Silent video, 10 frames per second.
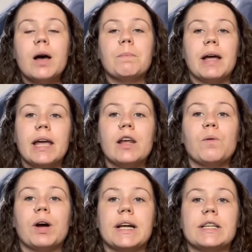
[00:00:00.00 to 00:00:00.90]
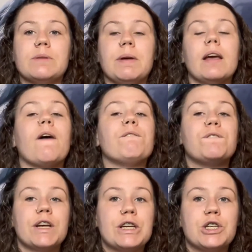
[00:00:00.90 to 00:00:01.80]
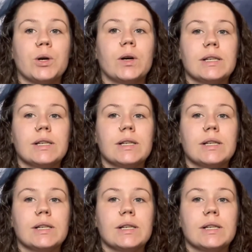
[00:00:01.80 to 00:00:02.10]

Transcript: but he didn't want it to be official